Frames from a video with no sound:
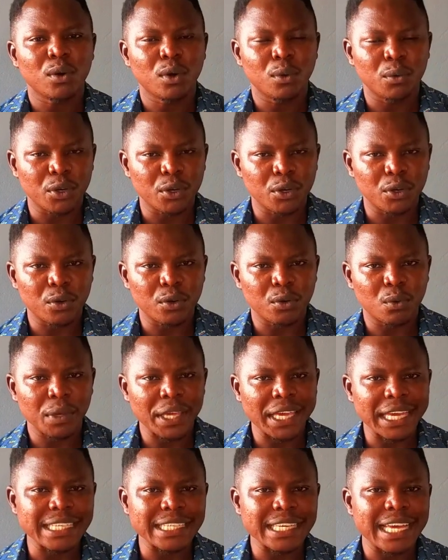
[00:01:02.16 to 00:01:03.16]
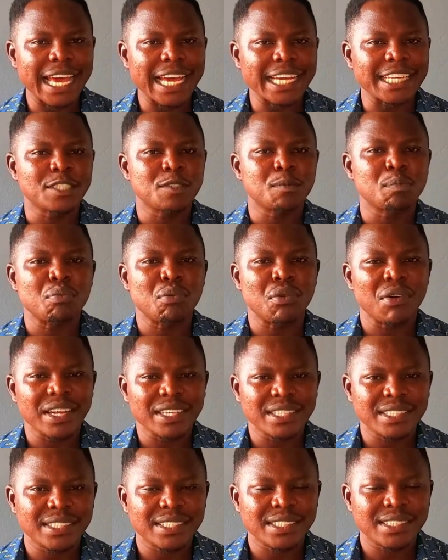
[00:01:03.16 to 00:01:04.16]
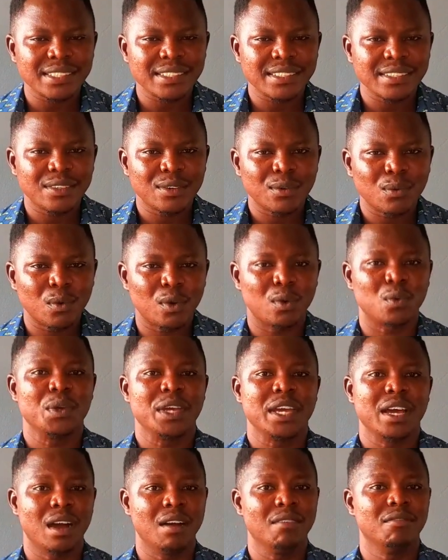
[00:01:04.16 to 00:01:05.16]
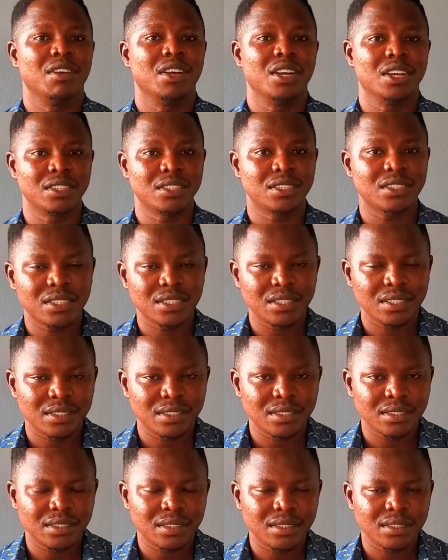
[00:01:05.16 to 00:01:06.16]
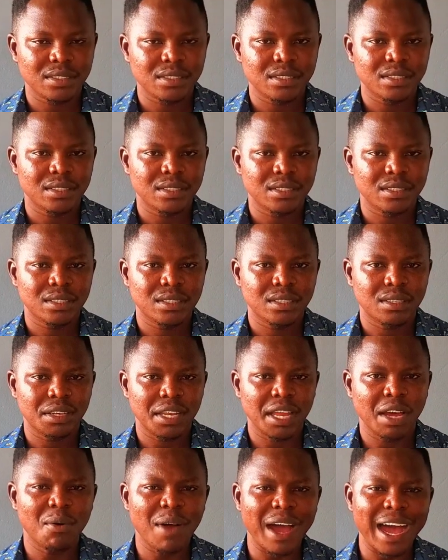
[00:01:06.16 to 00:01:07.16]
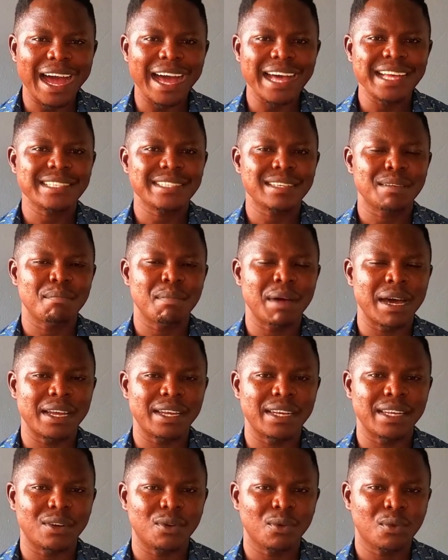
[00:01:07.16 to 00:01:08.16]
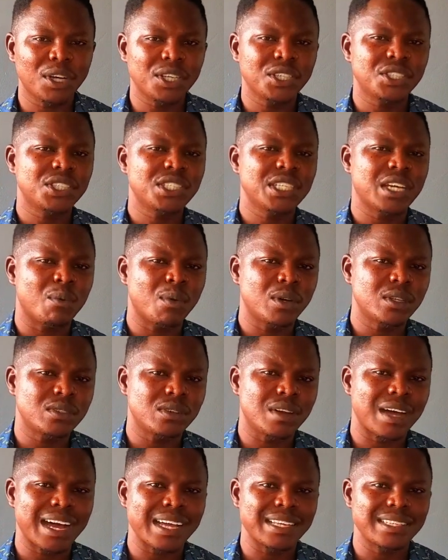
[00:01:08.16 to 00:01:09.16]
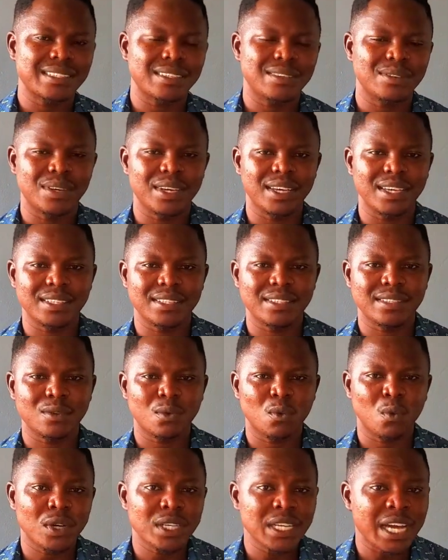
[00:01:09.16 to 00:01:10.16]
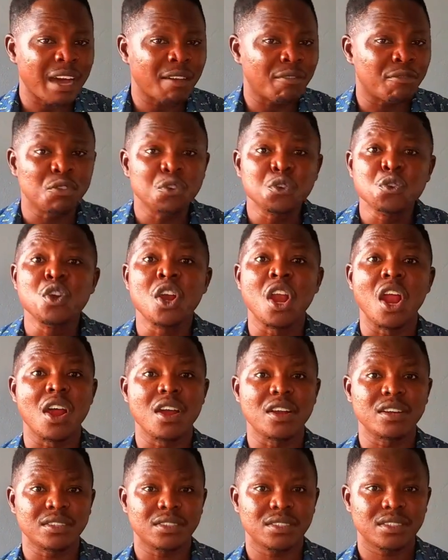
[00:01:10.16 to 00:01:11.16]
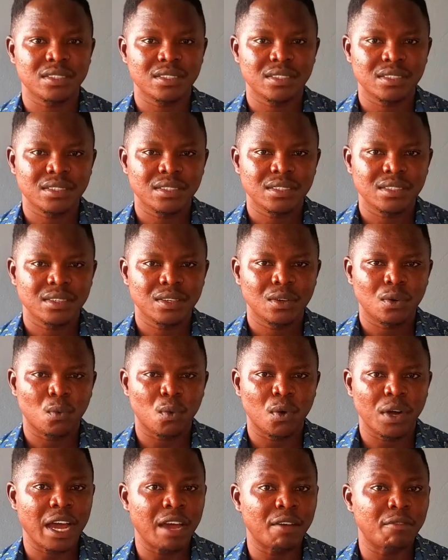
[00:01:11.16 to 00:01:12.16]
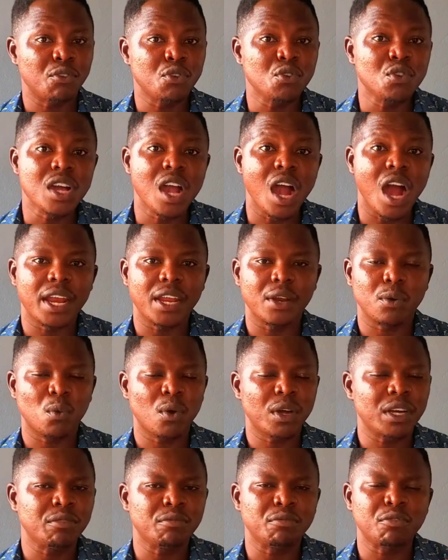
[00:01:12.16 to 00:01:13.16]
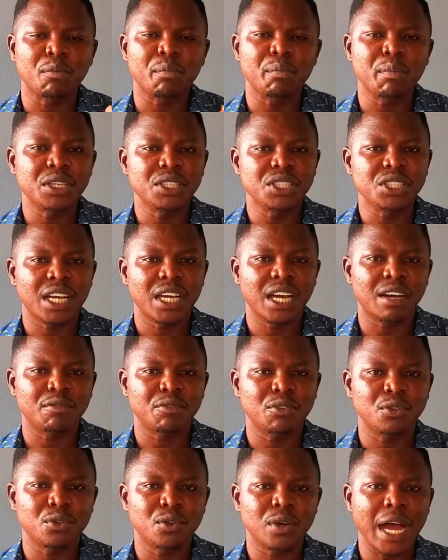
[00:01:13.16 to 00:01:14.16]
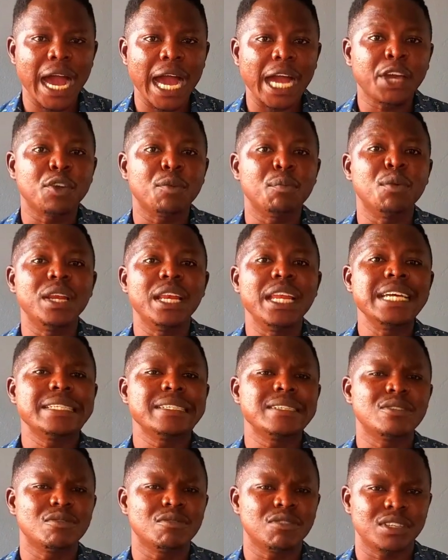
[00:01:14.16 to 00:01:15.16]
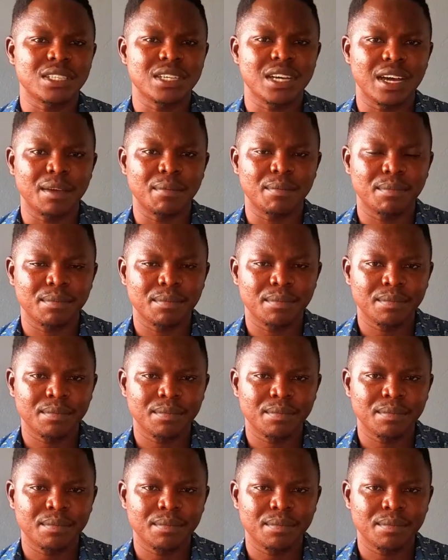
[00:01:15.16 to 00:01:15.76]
what we know. We express what we have learned. Now, as a man, the question I want to ask you is, what have you learned? What have you gathered? What information have you accumulated over time?